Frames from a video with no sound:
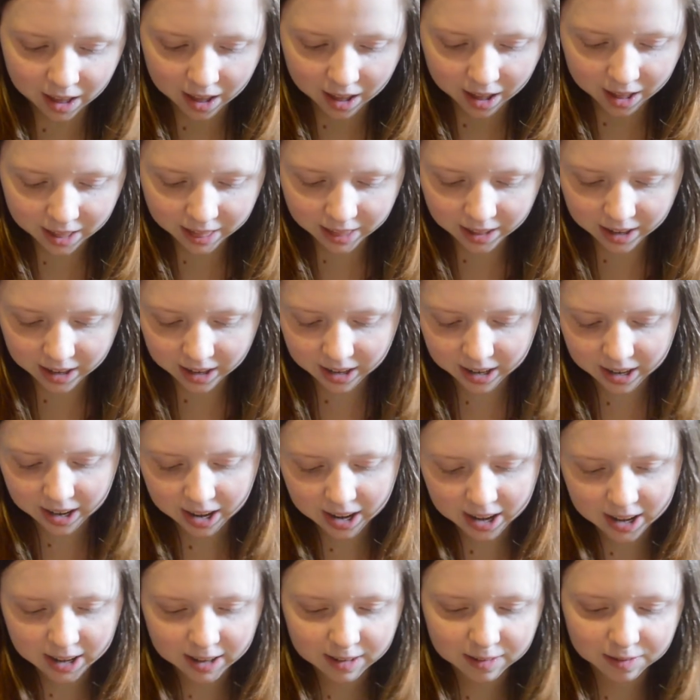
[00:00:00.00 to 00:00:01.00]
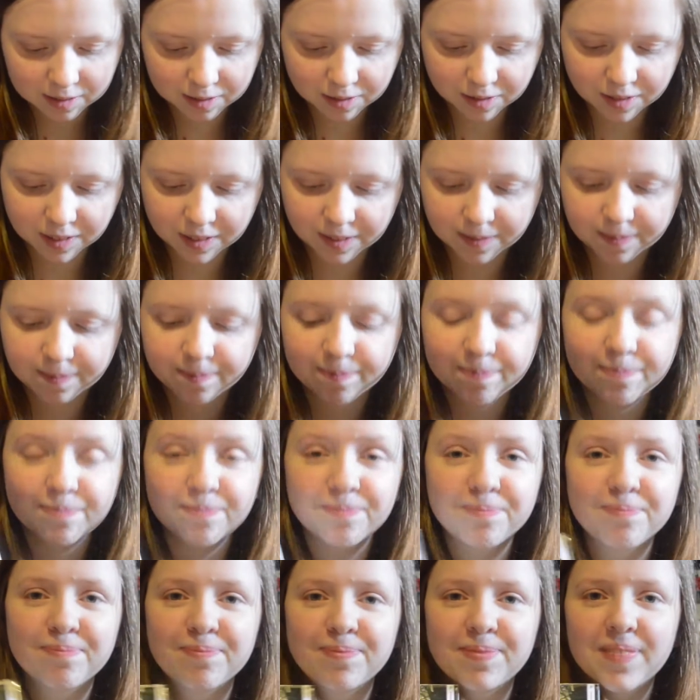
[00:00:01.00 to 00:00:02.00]
And then I have
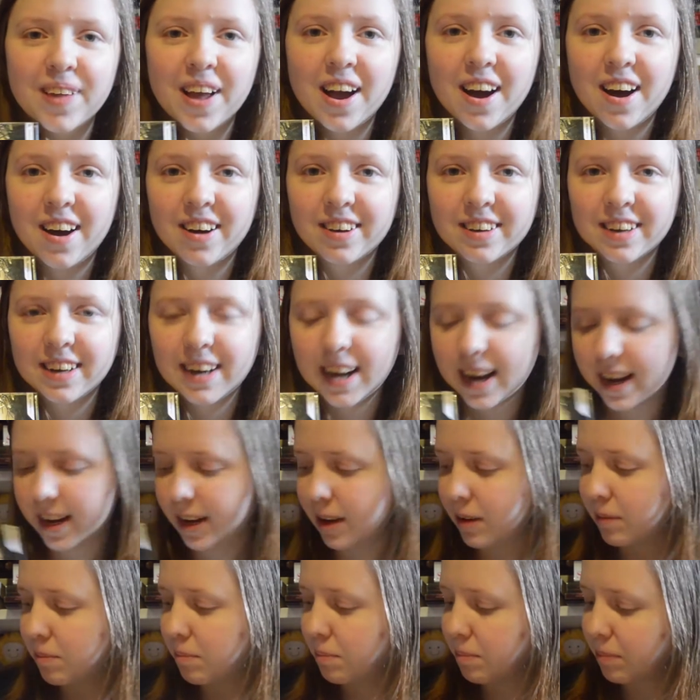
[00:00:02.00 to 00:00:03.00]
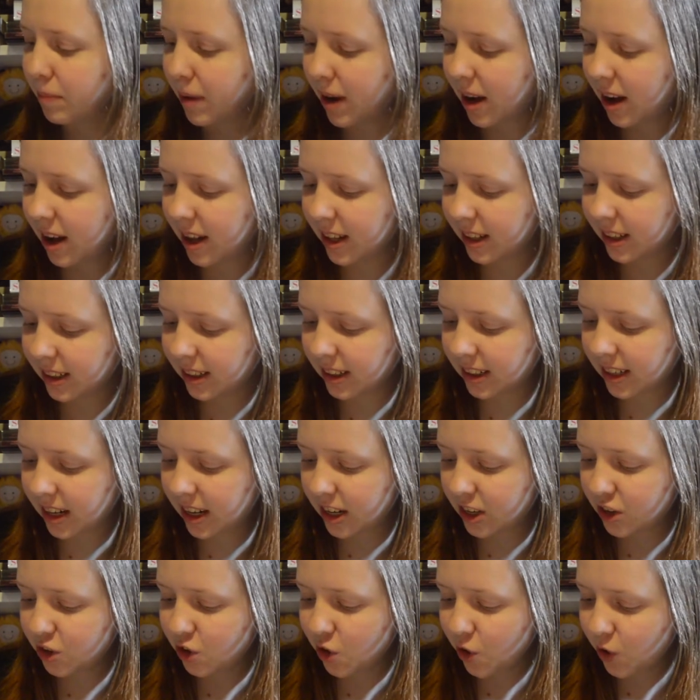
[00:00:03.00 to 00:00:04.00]
Arcanae by
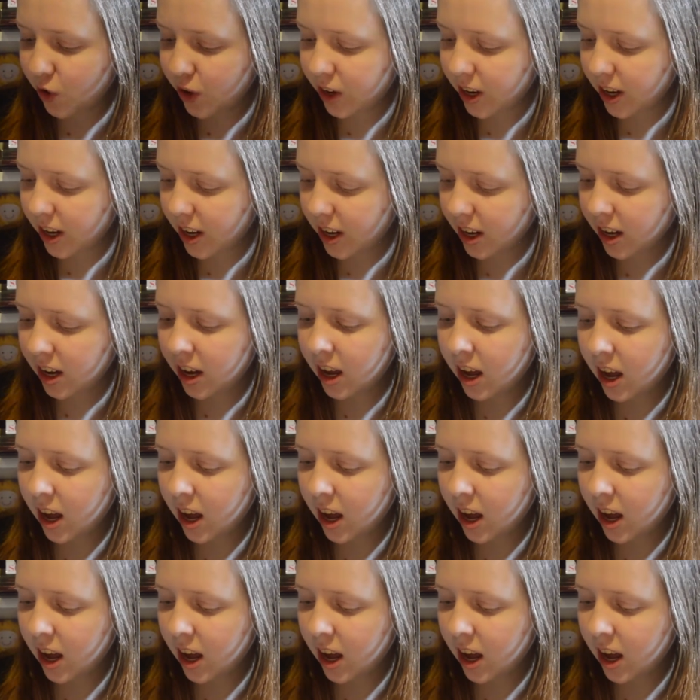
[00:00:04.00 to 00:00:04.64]
Lynette Noni.